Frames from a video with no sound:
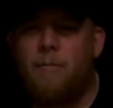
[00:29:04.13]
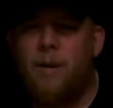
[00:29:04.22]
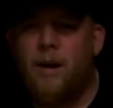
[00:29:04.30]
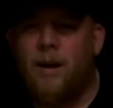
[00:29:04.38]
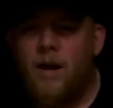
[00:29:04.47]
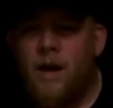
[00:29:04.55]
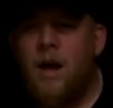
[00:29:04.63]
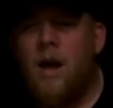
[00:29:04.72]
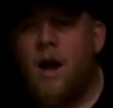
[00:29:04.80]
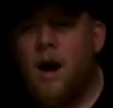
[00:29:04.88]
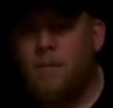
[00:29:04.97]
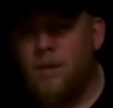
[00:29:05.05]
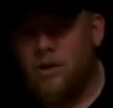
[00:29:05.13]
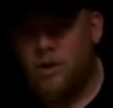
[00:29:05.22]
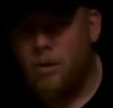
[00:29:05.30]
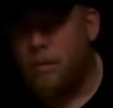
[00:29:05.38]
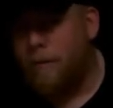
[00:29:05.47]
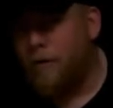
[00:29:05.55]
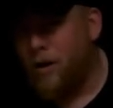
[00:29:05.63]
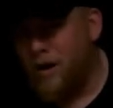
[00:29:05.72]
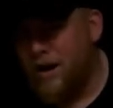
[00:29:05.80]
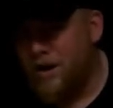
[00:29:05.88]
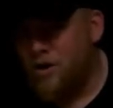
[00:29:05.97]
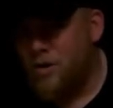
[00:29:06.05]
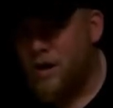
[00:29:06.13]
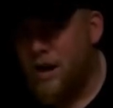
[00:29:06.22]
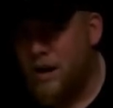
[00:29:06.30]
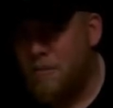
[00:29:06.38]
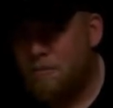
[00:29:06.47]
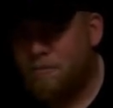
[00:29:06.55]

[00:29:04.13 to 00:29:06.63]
but I'm not super far into it yet.